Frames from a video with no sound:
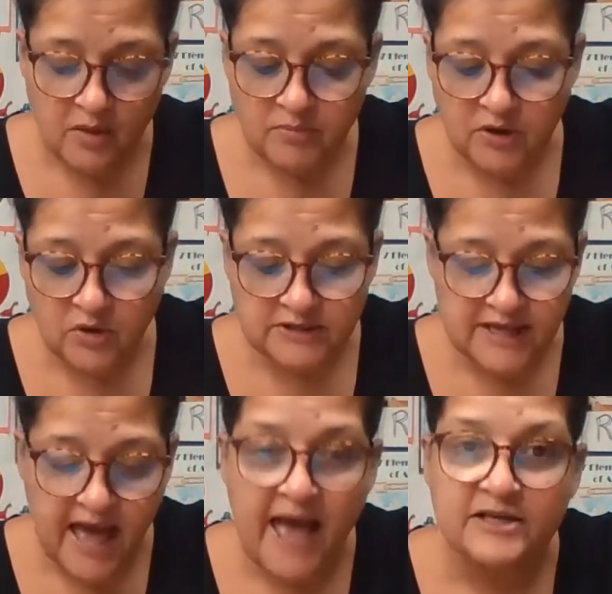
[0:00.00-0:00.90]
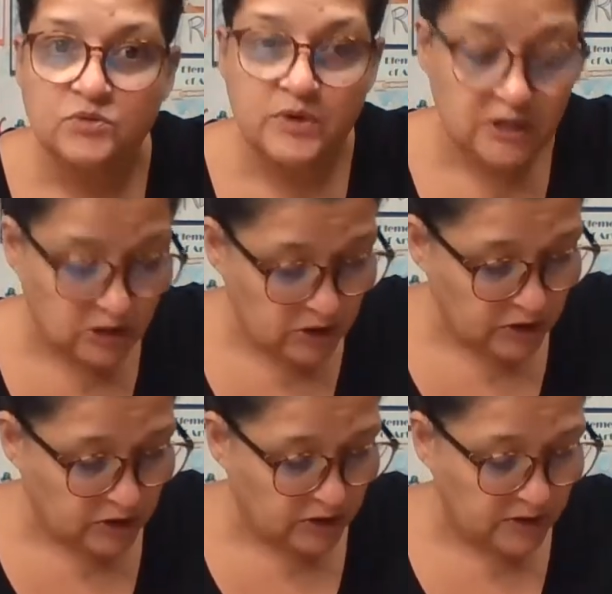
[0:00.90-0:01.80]
Because as we
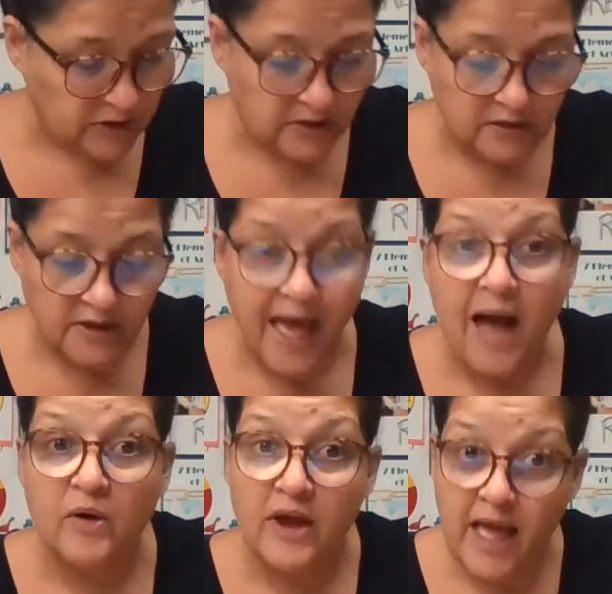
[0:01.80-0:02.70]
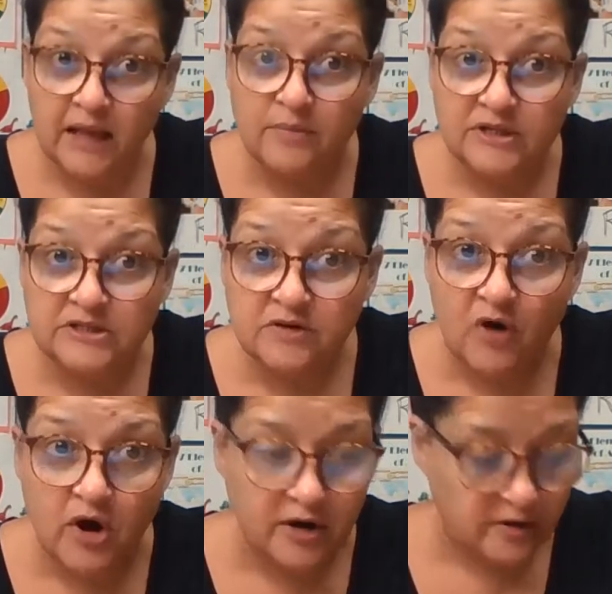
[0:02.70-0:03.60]
learn our elements of
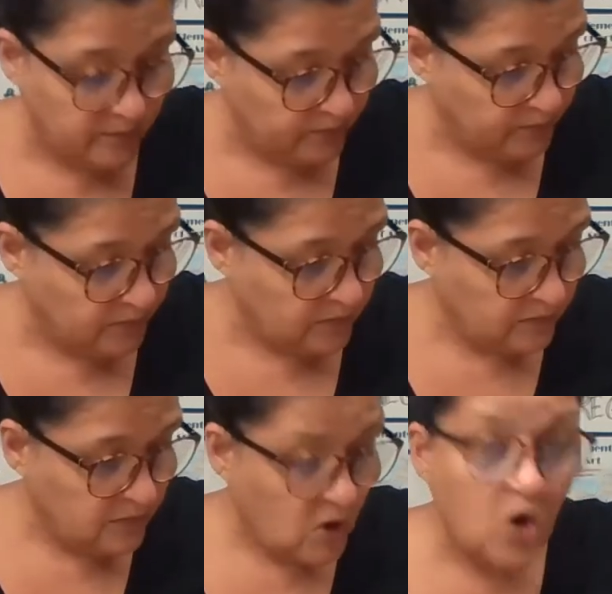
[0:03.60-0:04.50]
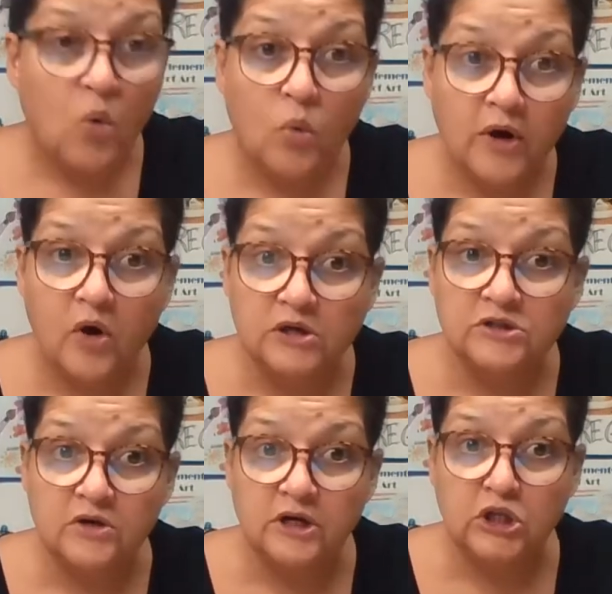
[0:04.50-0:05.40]
art, we're also
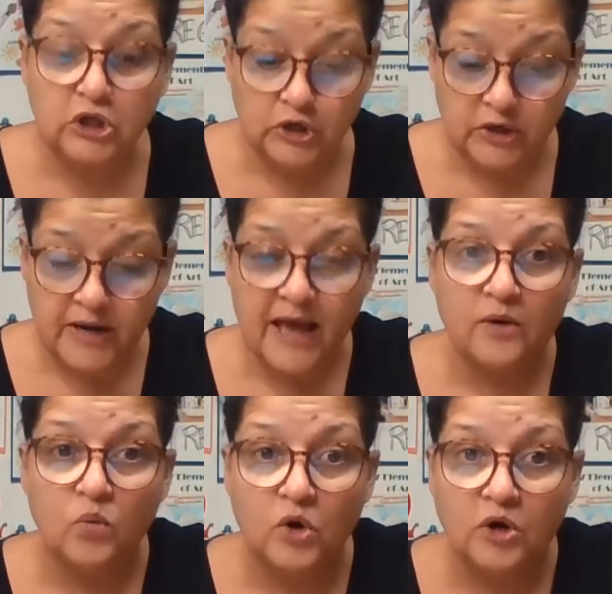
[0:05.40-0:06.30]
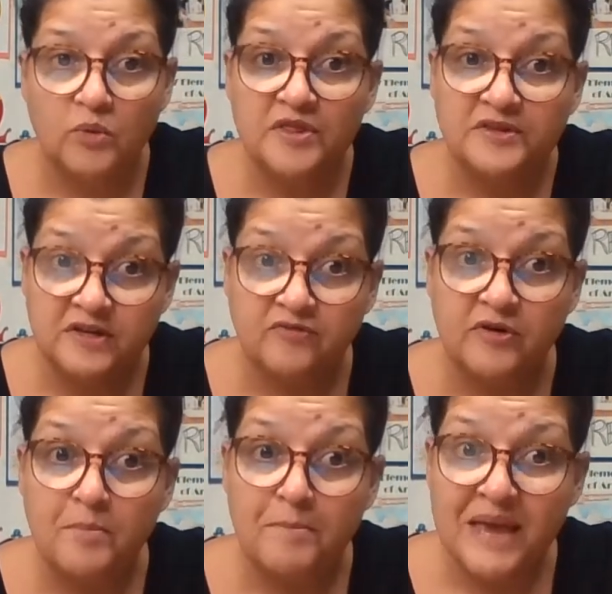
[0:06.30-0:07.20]
going to learn how to work with
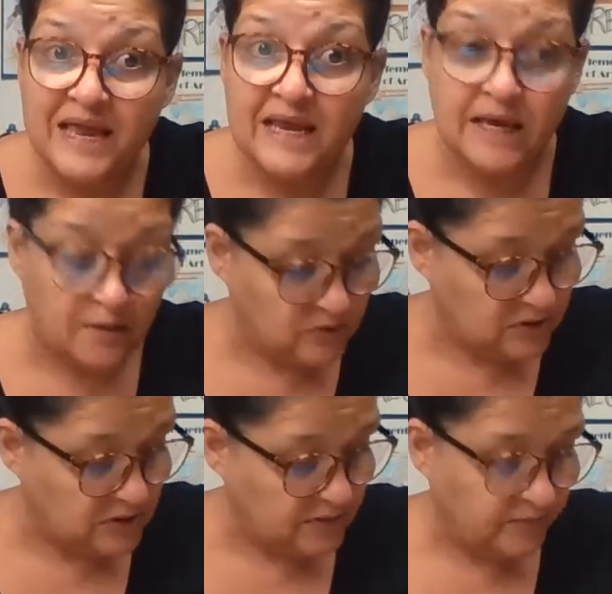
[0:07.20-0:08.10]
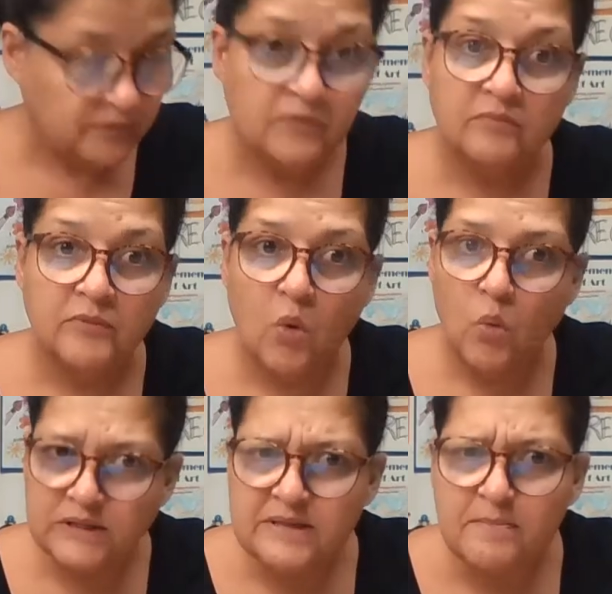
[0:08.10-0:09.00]
different mediums.
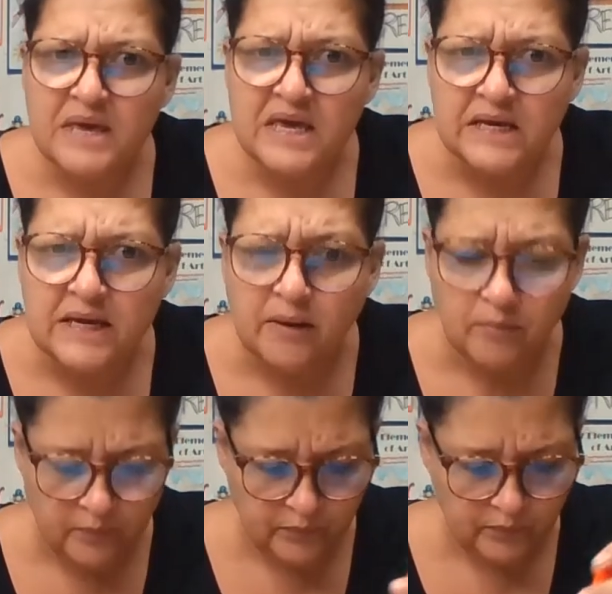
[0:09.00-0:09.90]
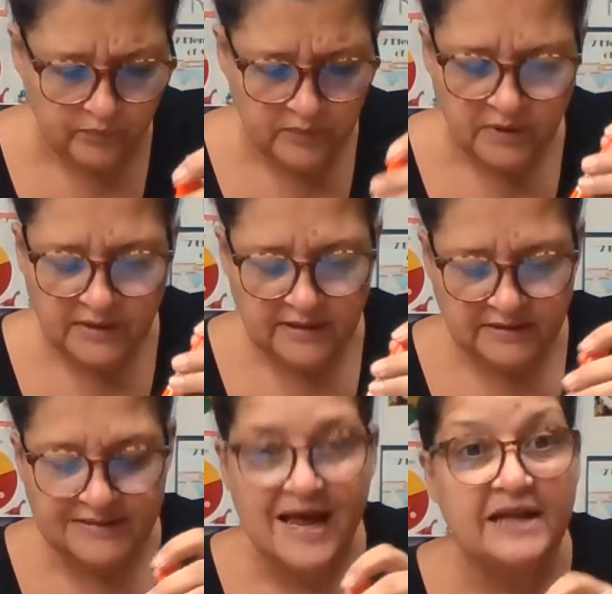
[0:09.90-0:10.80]
What's a medium?
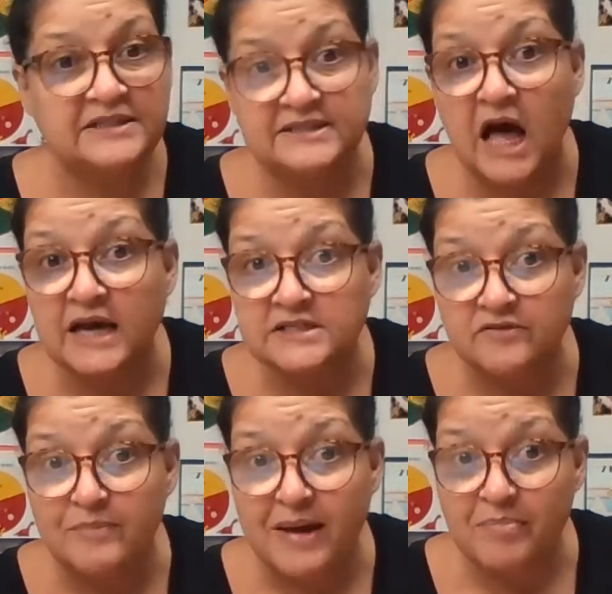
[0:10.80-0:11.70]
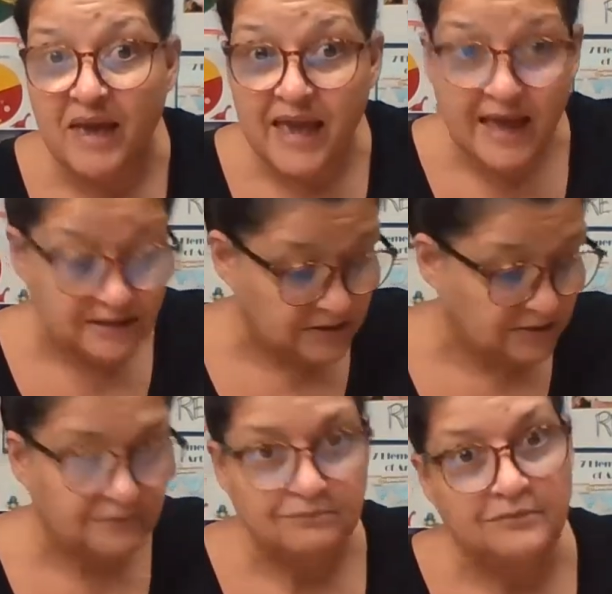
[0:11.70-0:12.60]
It's not the size of my pants.
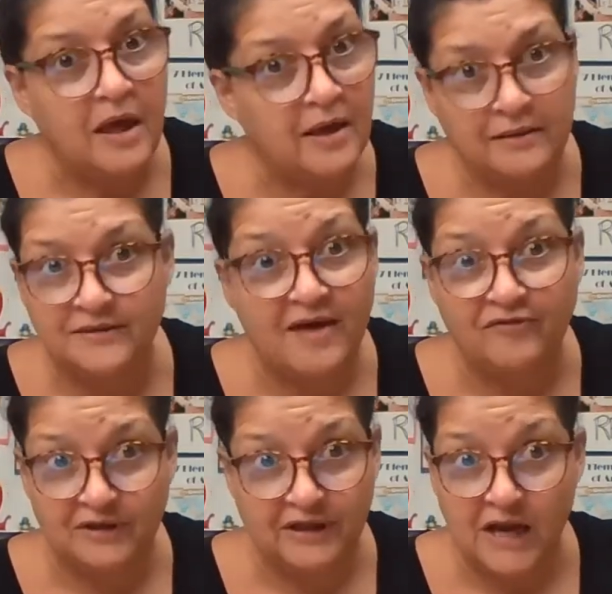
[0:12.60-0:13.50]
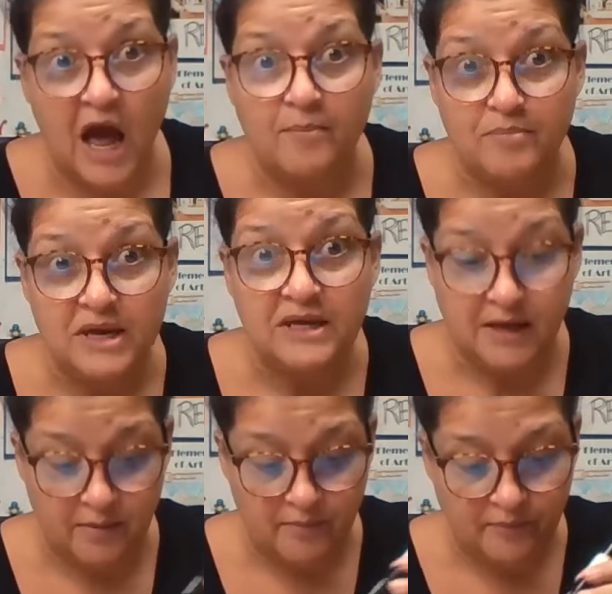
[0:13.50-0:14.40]
Definitely not medium.